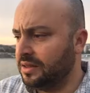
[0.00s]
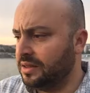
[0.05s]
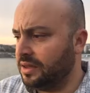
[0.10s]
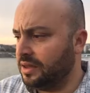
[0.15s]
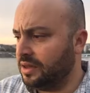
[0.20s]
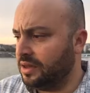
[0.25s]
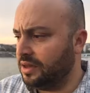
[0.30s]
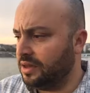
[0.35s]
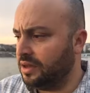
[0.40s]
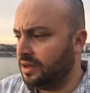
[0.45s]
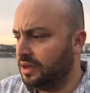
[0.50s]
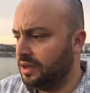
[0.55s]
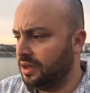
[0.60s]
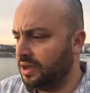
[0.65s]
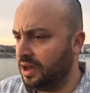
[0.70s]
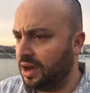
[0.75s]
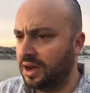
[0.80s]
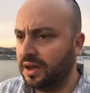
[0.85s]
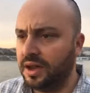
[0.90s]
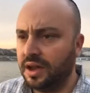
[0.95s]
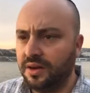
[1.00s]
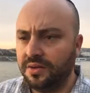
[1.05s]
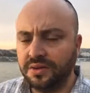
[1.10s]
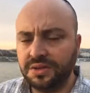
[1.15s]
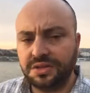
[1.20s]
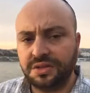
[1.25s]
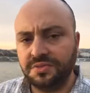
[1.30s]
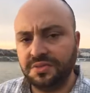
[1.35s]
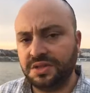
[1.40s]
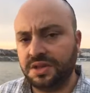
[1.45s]
the
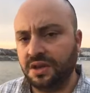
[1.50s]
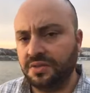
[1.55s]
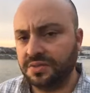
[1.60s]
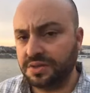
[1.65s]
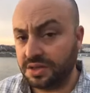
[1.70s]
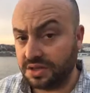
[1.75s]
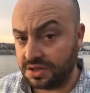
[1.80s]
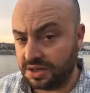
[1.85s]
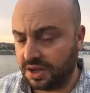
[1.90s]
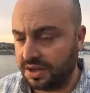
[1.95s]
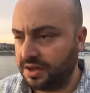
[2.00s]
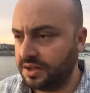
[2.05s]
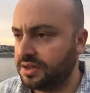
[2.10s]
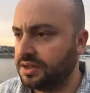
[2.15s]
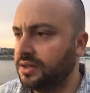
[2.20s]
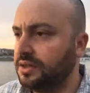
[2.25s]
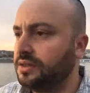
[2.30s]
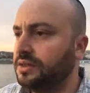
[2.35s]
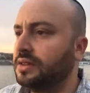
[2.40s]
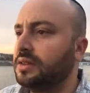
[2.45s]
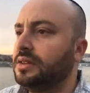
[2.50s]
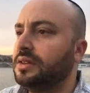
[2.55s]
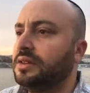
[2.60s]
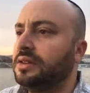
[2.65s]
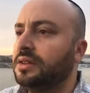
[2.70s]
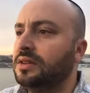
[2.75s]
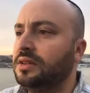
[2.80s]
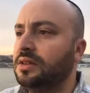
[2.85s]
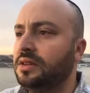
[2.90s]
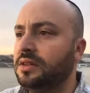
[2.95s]
Hungarians themselves decided,
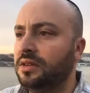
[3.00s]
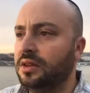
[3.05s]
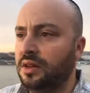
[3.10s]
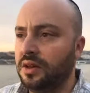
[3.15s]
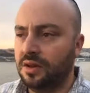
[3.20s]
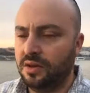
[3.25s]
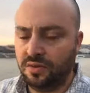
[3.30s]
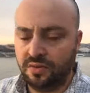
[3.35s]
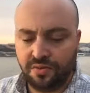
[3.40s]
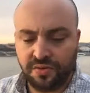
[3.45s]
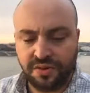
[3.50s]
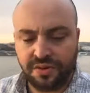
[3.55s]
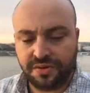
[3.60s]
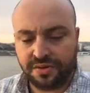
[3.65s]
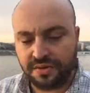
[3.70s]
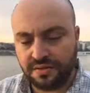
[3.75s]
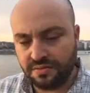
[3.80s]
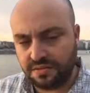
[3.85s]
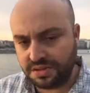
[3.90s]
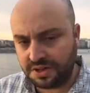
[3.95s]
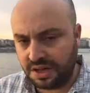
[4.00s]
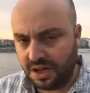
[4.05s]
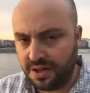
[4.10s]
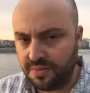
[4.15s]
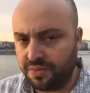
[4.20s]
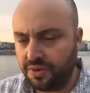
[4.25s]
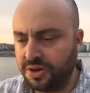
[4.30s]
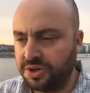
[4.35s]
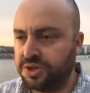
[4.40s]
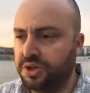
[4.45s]
with
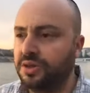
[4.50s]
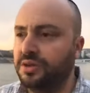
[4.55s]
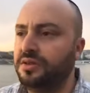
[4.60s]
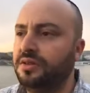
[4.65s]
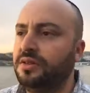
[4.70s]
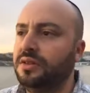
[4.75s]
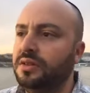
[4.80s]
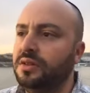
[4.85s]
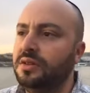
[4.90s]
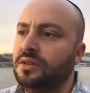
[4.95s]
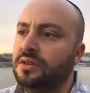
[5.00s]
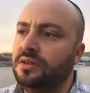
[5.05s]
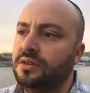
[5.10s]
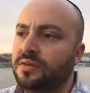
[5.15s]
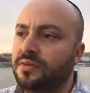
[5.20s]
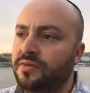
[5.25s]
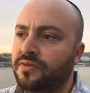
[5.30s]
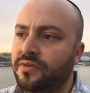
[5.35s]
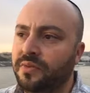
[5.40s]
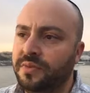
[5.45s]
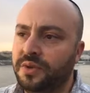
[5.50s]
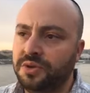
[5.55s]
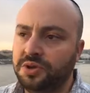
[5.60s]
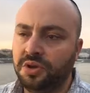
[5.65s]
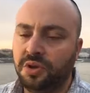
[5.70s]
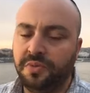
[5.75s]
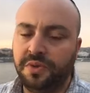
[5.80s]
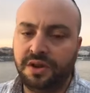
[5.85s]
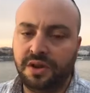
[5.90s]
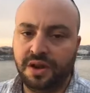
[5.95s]
slight pressure from the
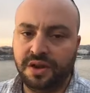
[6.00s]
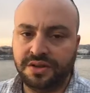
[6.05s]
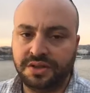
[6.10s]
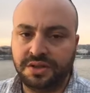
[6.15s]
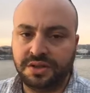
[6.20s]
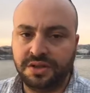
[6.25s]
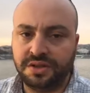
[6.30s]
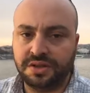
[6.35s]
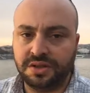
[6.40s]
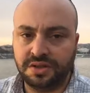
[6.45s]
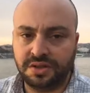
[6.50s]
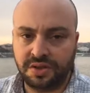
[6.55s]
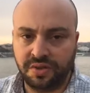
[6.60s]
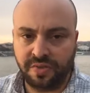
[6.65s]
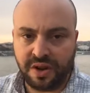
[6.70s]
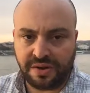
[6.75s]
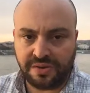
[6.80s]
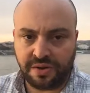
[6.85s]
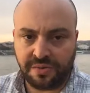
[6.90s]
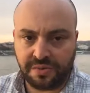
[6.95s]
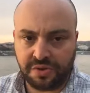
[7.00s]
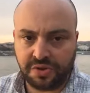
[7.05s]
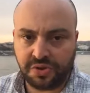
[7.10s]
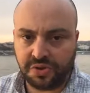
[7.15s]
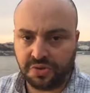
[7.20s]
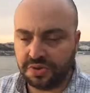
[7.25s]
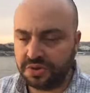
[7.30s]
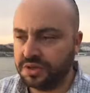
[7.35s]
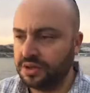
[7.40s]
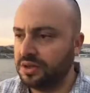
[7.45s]
German Nazis, to round up the
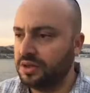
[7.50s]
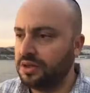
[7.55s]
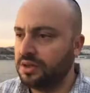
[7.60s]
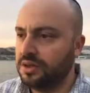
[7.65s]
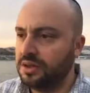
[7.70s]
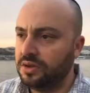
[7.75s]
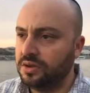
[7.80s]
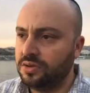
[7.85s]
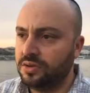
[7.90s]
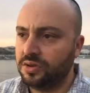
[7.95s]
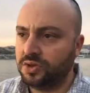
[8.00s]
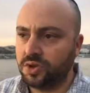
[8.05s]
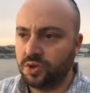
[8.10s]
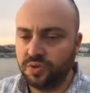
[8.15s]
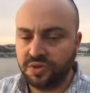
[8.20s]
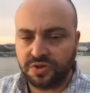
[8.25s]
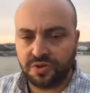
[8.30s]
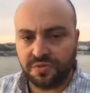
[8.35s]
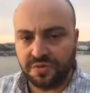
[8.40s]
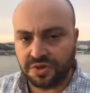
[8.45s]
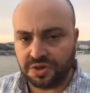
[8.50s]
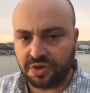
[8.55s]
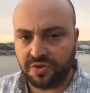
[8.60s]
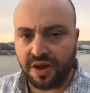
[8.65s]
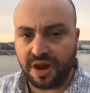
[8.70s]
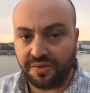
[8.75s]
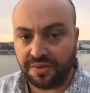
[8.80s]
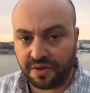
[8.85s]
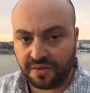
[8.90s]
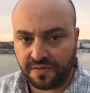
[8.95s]
Jews. The Jews from the
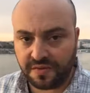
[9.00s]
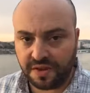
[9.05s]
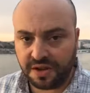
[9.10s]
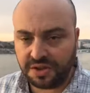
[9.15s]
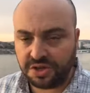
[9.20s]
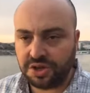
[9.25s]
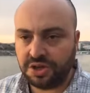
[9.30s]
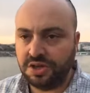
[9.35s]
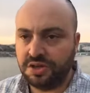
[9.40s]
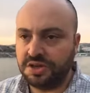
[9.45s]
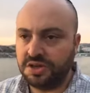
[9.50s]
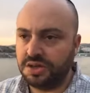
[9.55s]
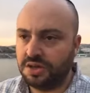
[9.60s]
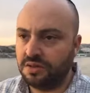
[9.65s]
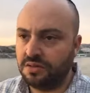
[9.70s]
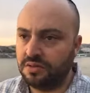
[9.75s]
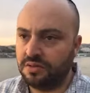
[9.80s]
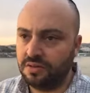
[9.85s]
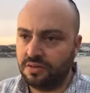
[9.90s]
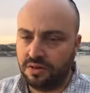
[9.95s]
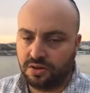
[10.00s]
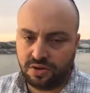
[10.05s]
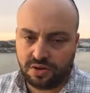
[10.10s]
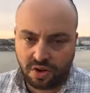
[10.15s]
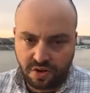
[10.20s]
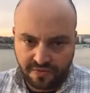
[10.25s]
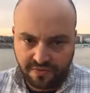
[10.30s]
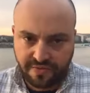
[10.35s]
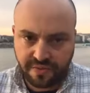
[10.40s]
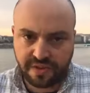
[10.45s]
surrounding villages and
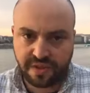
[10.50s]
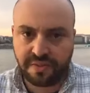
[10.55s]
not from